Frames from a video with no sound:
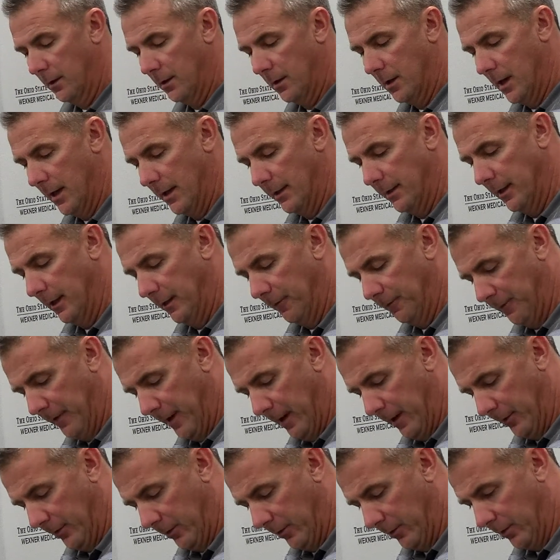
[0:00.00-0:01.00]
On
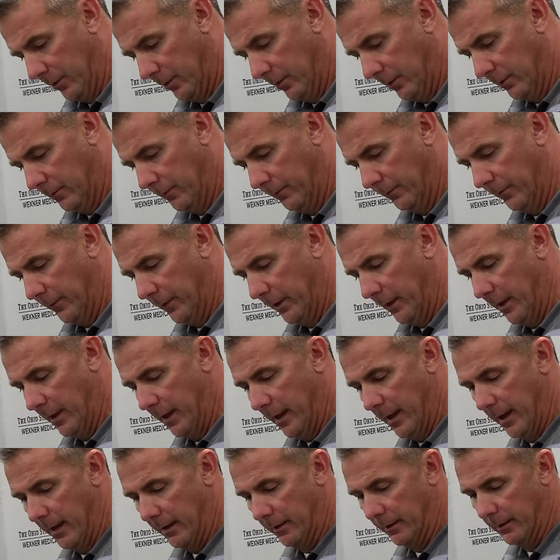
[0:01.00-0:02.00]
defense, you
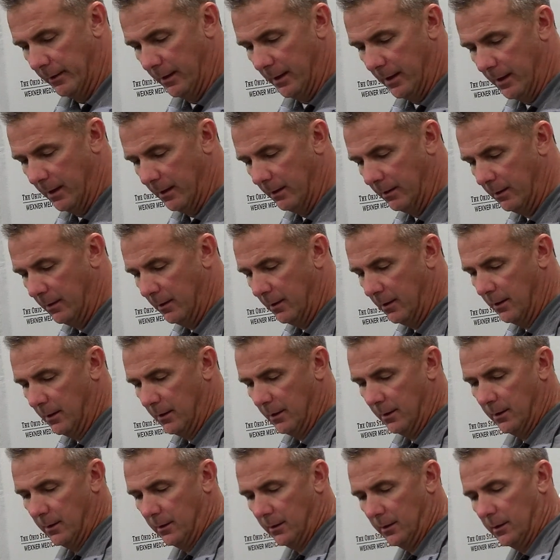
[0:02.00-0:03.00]
had
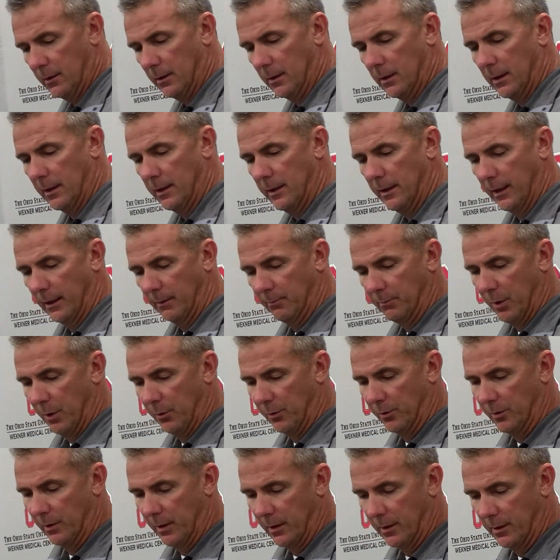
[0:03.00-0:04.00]
Nick
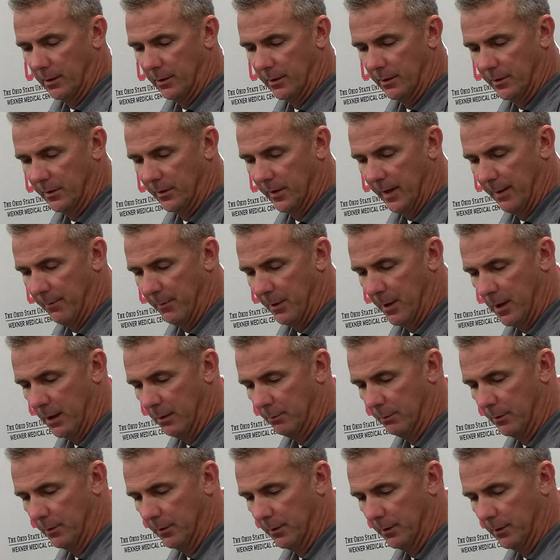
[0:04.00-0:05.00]
Bosa, Sam
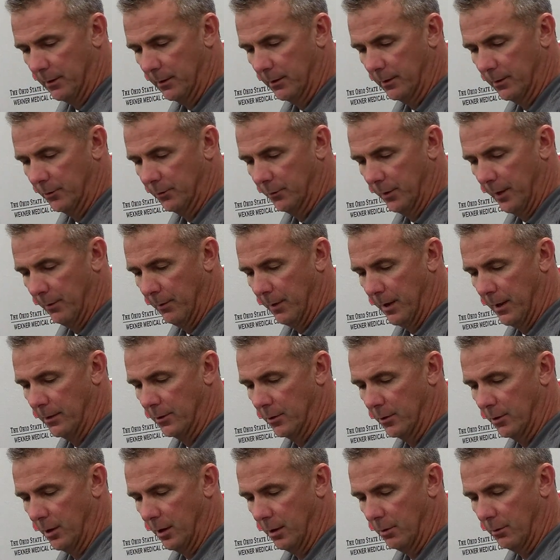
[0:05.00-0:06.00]
Hubbard, Draymond
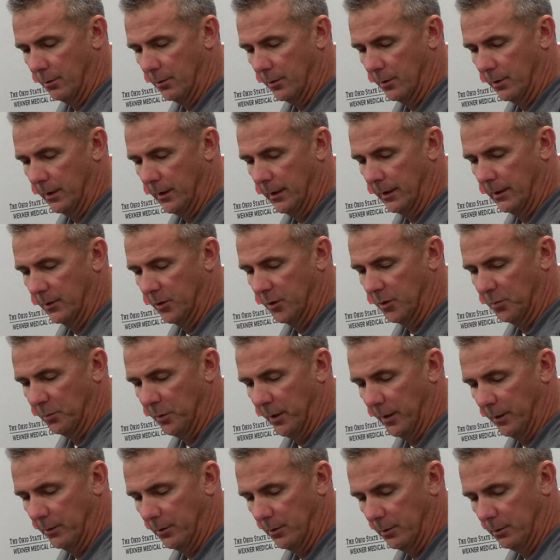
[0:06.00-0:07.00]
Jones, and
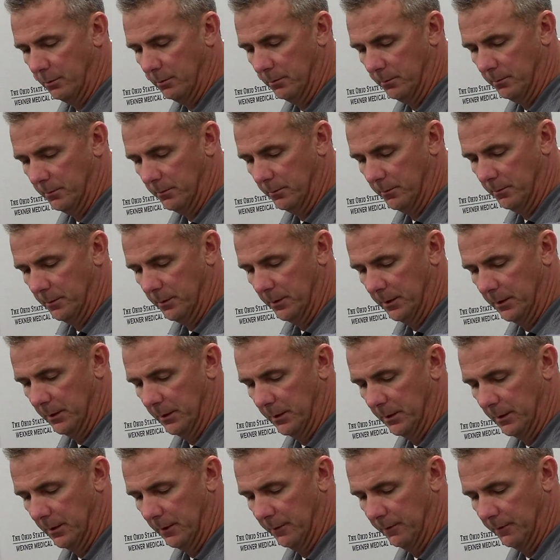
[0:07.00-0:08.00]
Sprinkle in
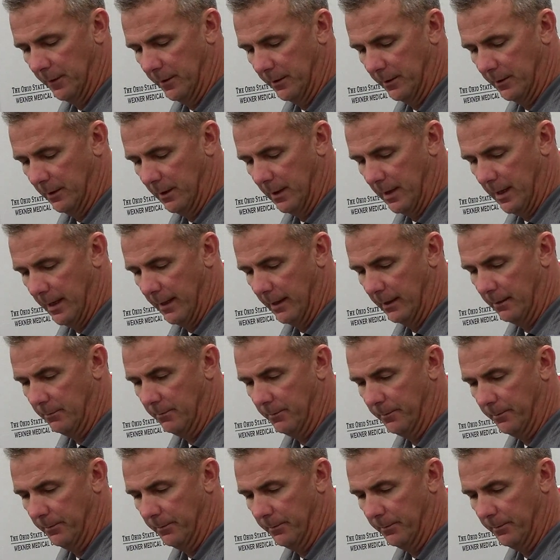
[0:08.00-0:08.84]
the defensive line.